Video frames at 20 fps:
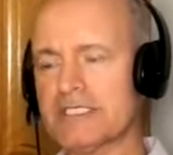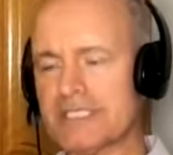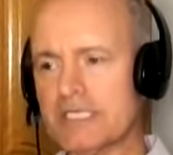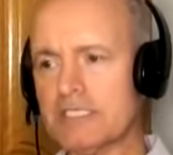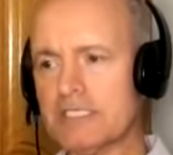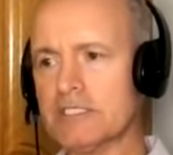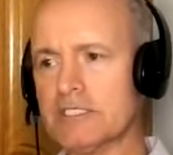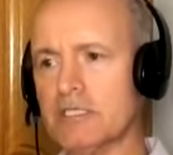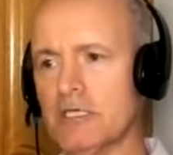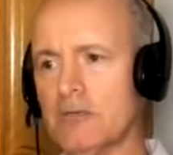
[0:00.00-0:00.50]

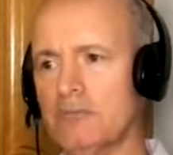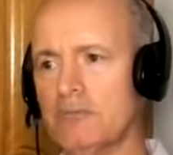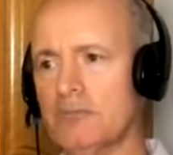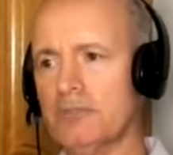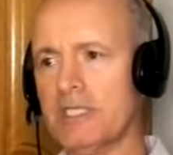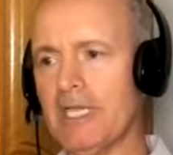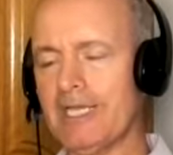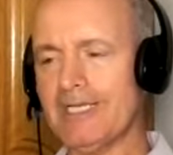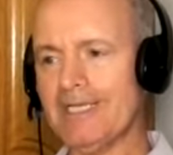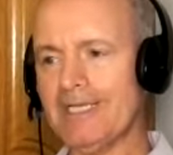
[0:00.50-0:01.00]
system
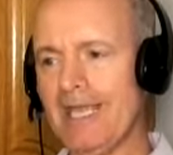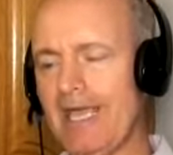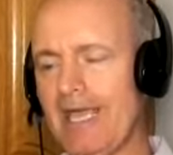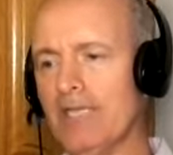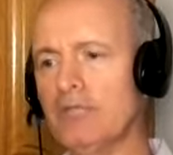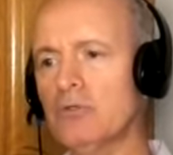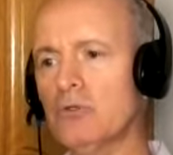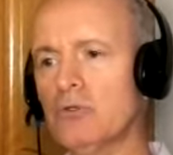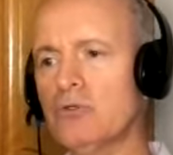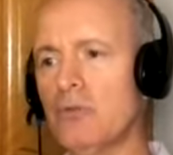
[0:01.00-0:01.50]
that can
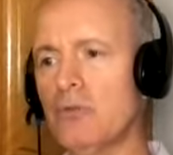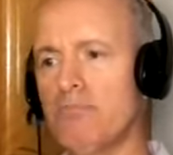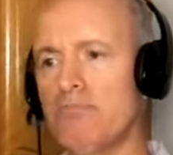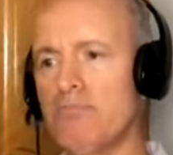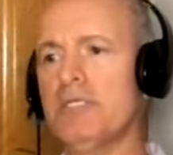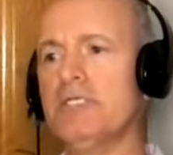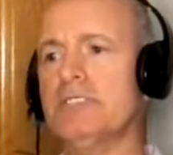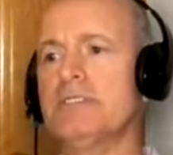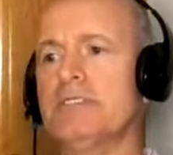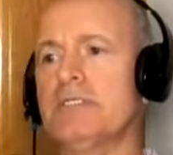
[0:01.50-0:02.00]
handle your
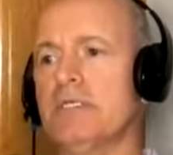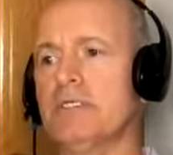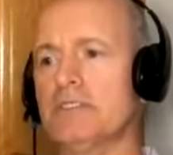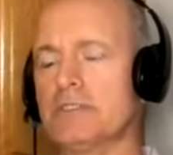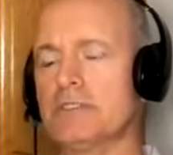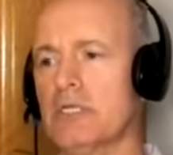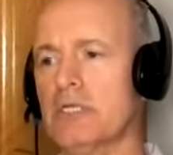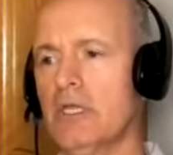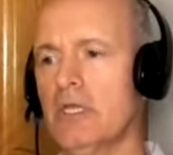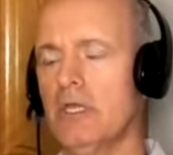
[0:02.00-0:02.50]
business
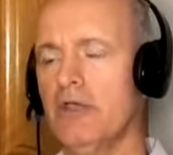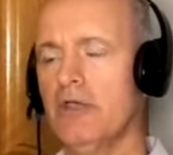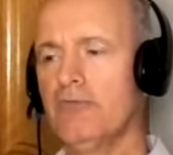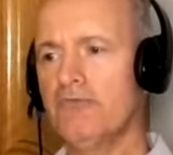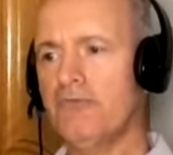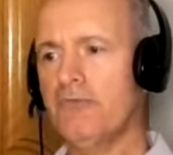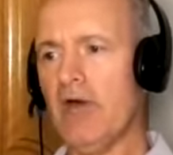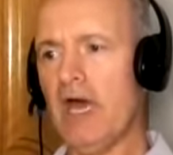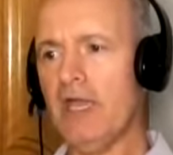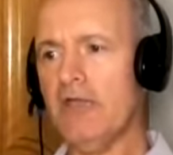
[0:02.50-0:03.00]

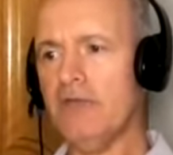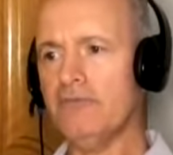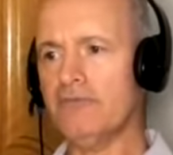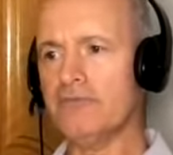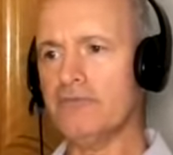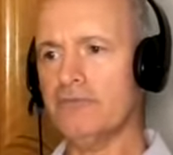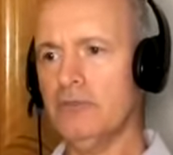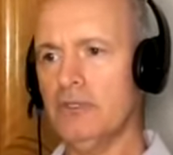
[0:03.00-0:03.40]
five